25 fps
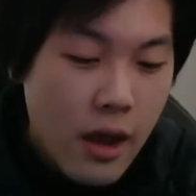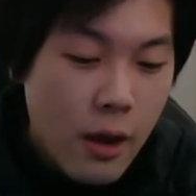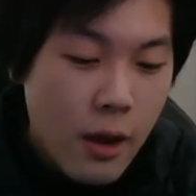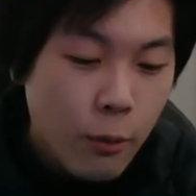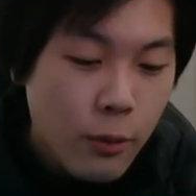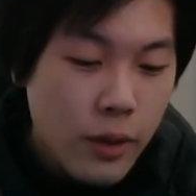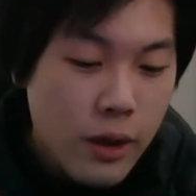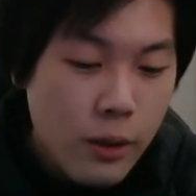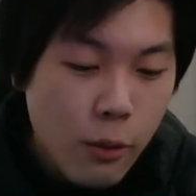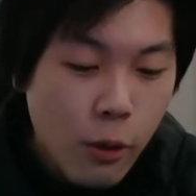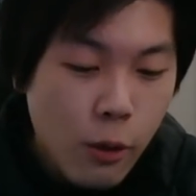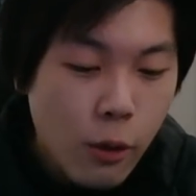
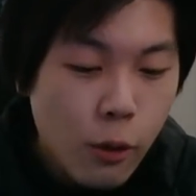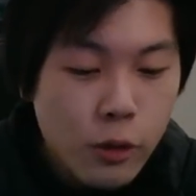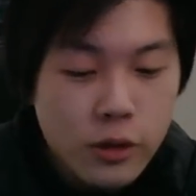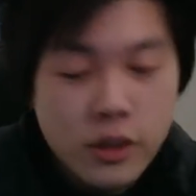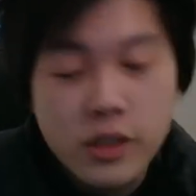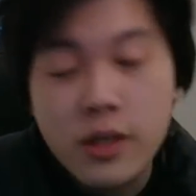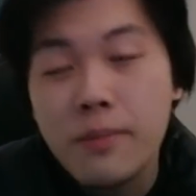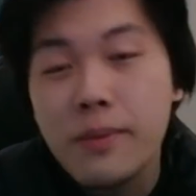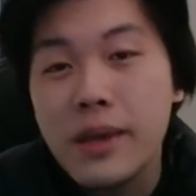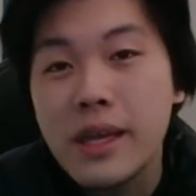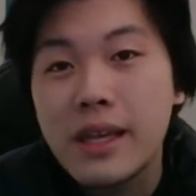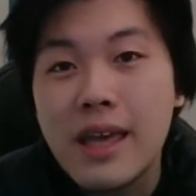We will
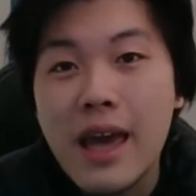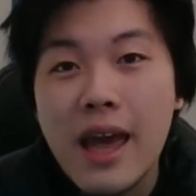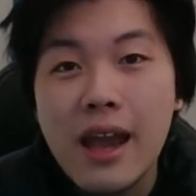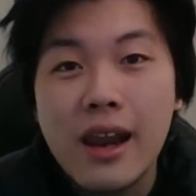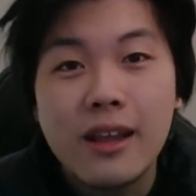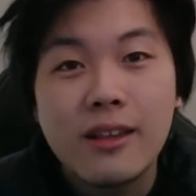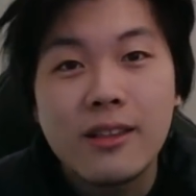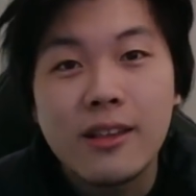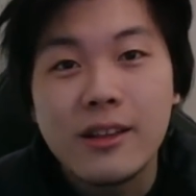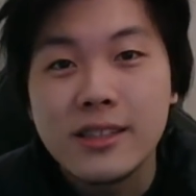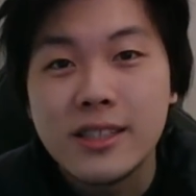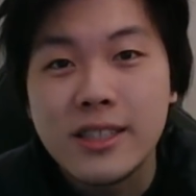also be
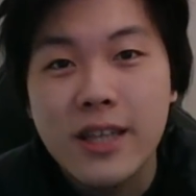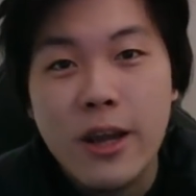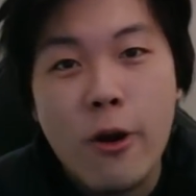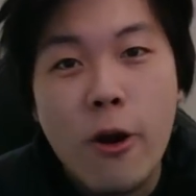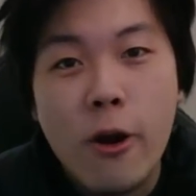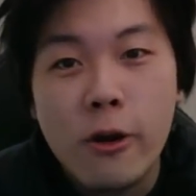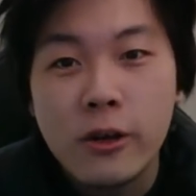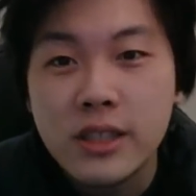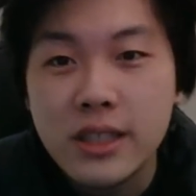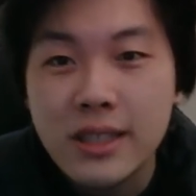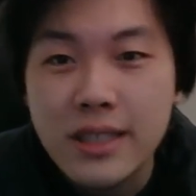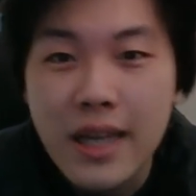getting the
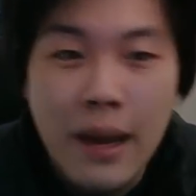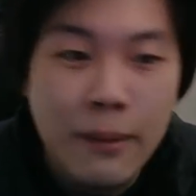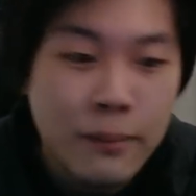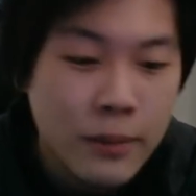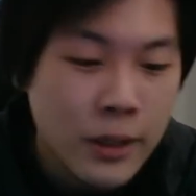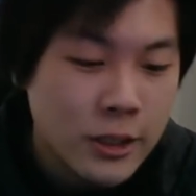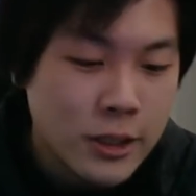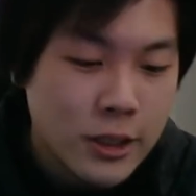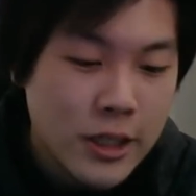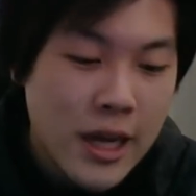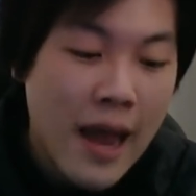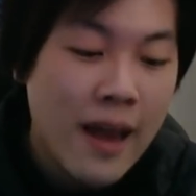Zero
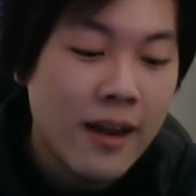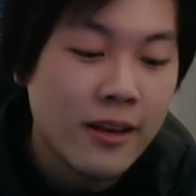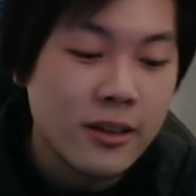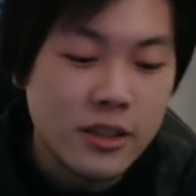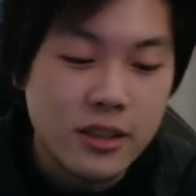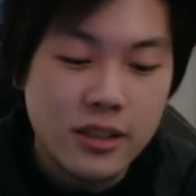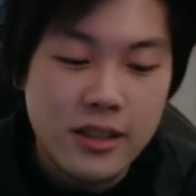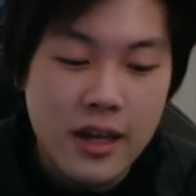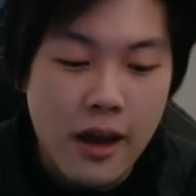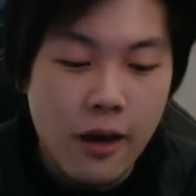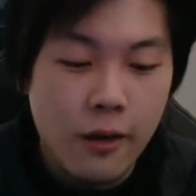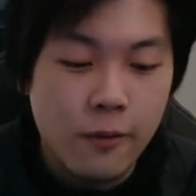Stamina
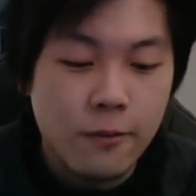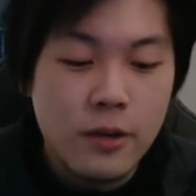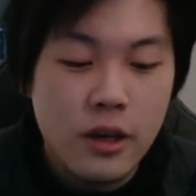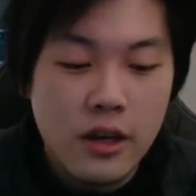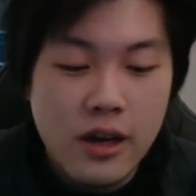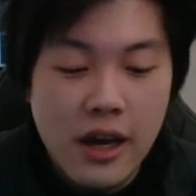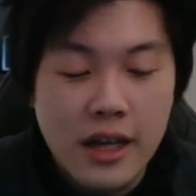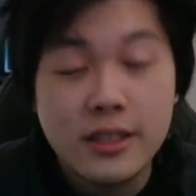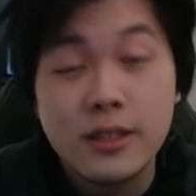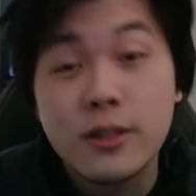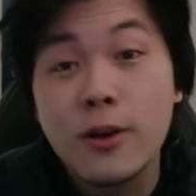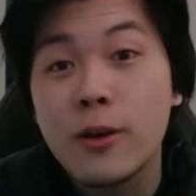Challenge now. If you
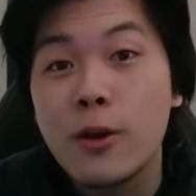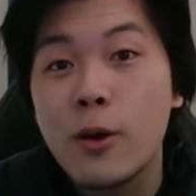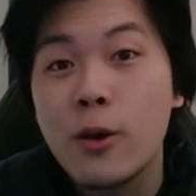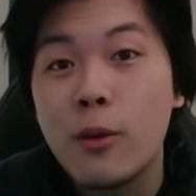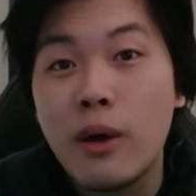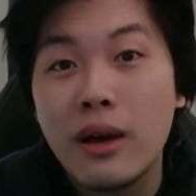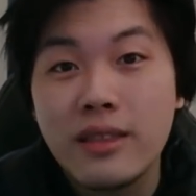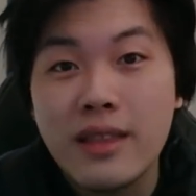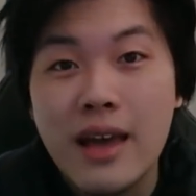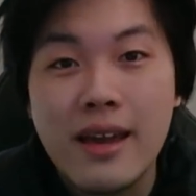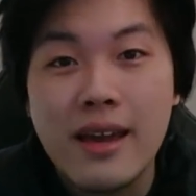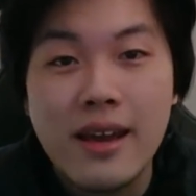guys don't know
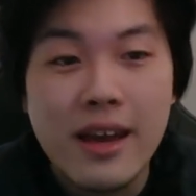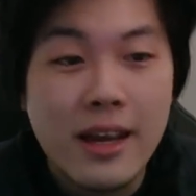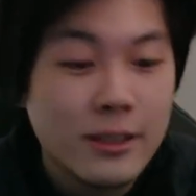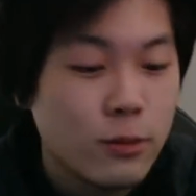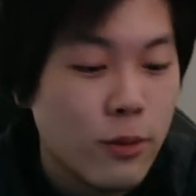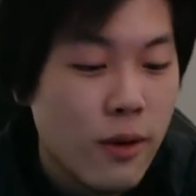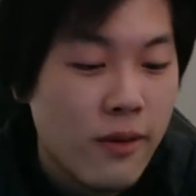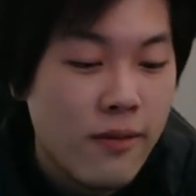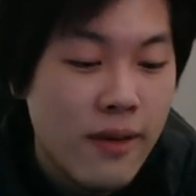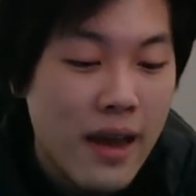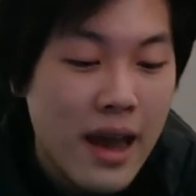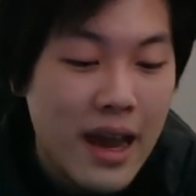what that is,
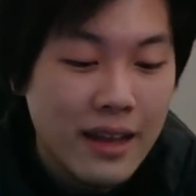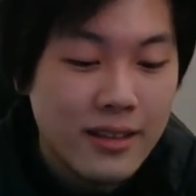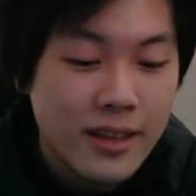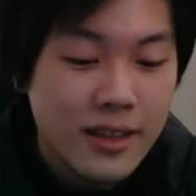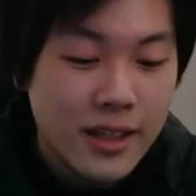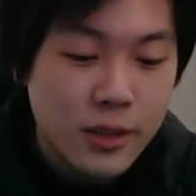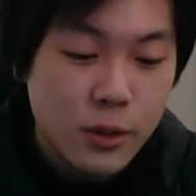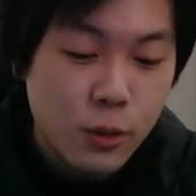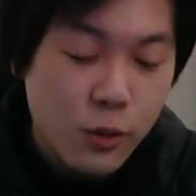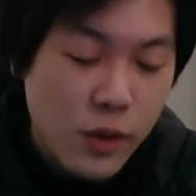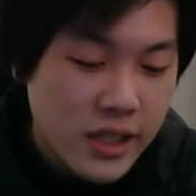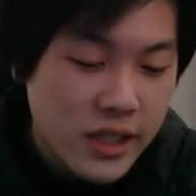we've had
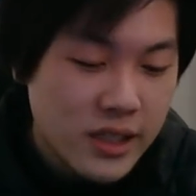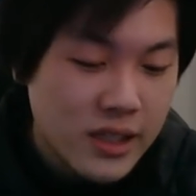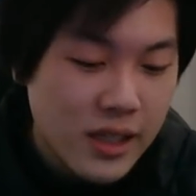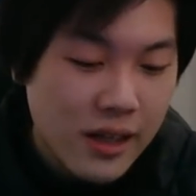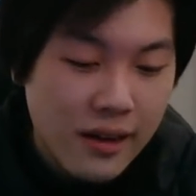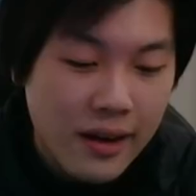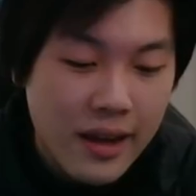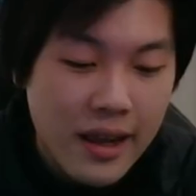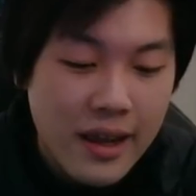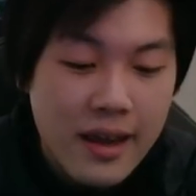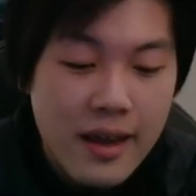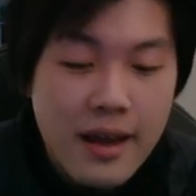this
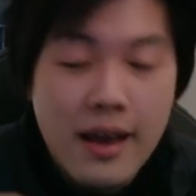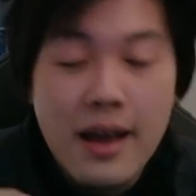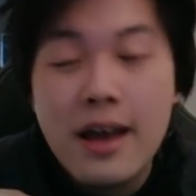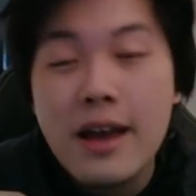recently.